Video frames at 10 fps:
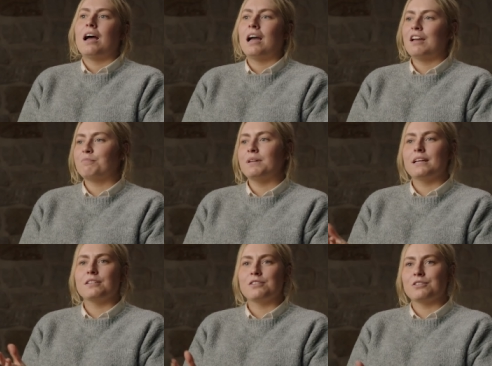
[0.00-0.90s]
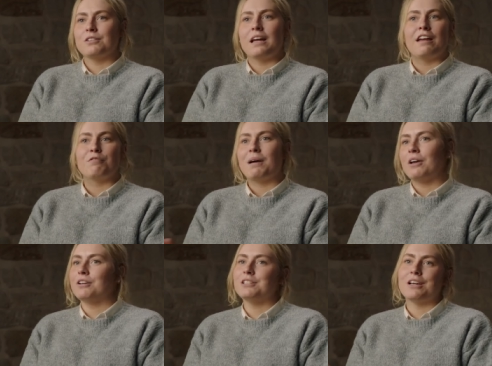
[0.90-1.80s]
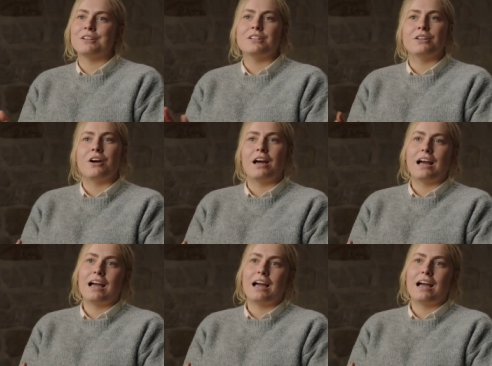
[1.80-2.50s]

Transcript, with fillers: I have my nails done, I have my hair down, you know.